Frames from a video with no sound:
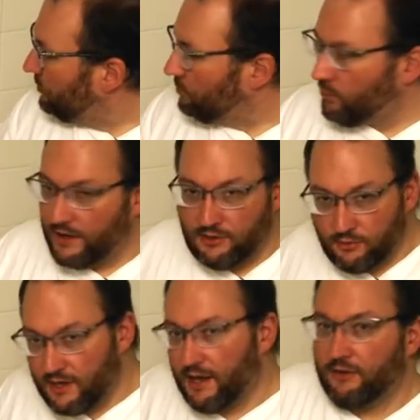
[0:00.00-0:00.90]
when
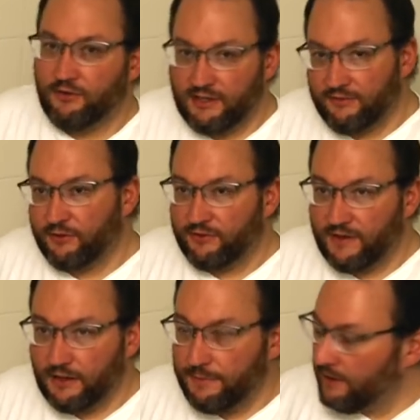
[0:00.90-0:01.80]
you're not using it for
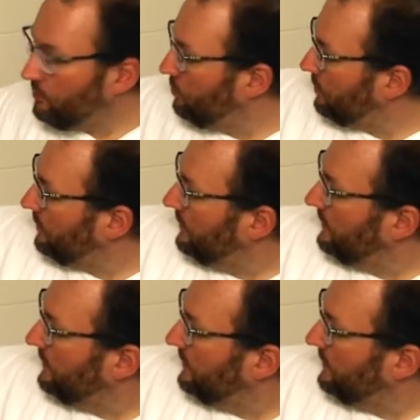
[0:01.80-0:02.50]
developing or